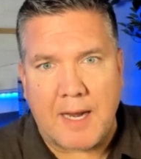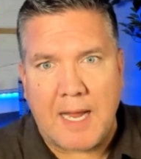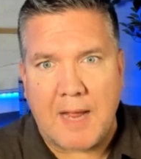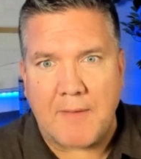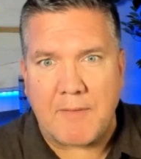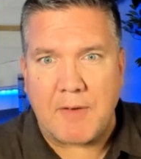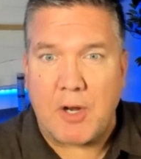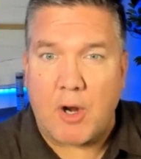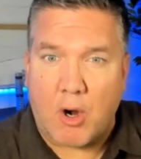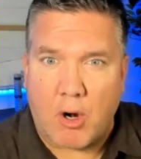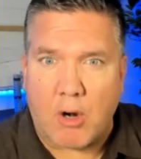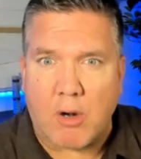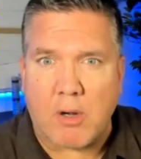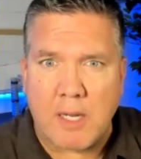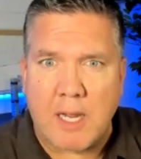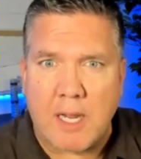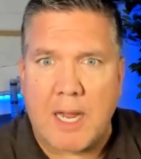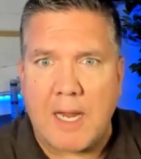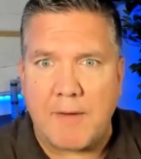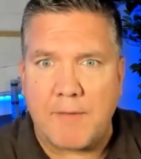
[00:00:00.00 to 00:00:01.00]
I have an
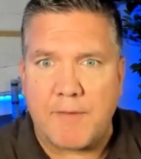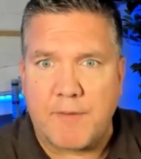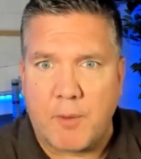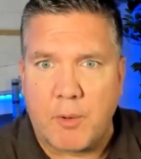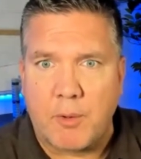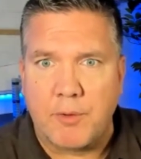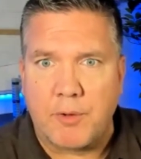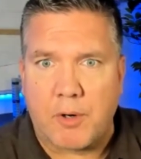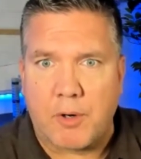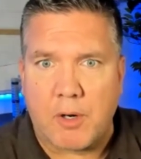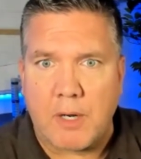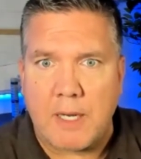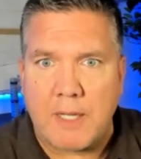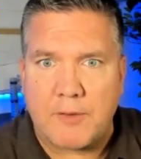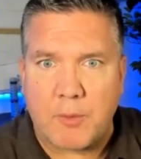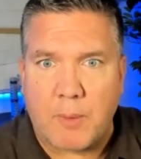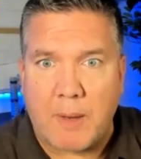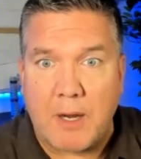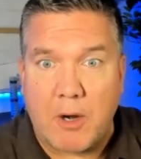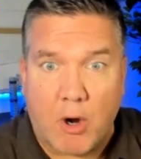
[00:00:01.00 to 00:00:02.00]
archive folder.
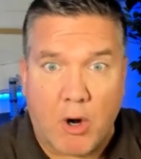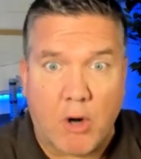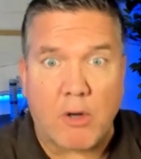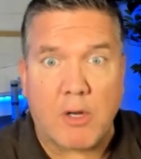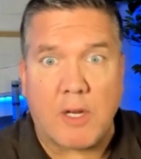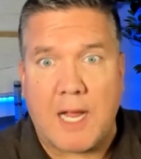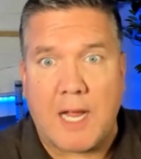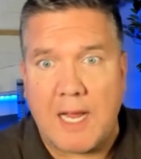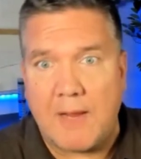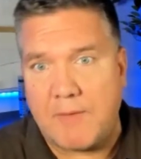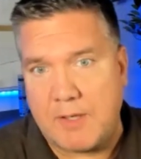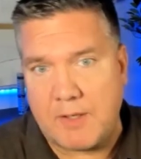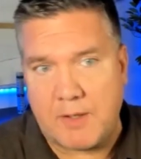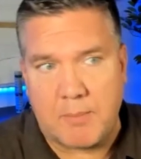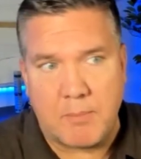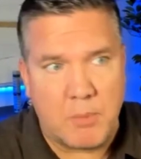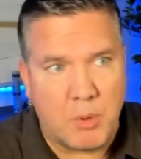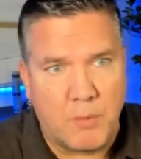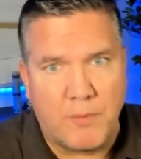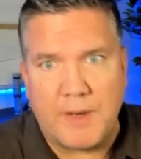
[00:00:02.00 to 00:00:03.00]
And so I archive it to
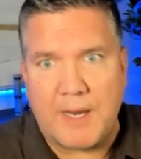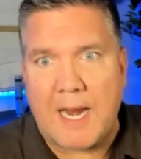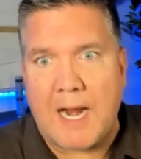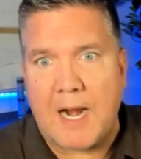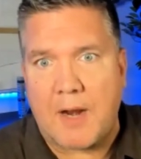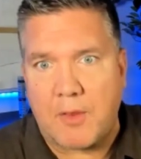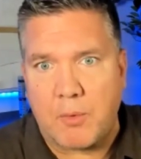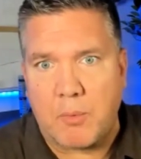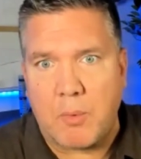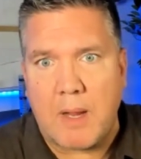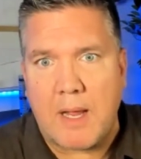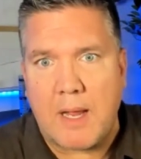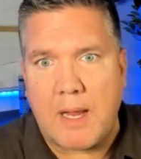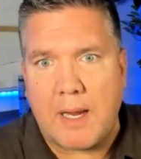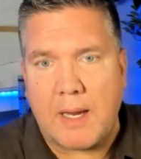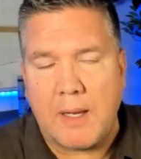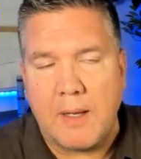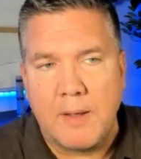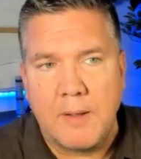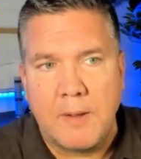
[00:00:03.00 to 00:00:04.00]
move it out of the
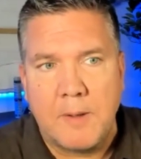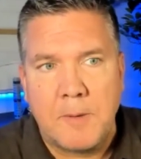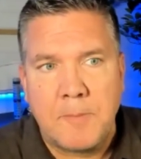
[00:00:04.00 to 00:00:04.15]
way.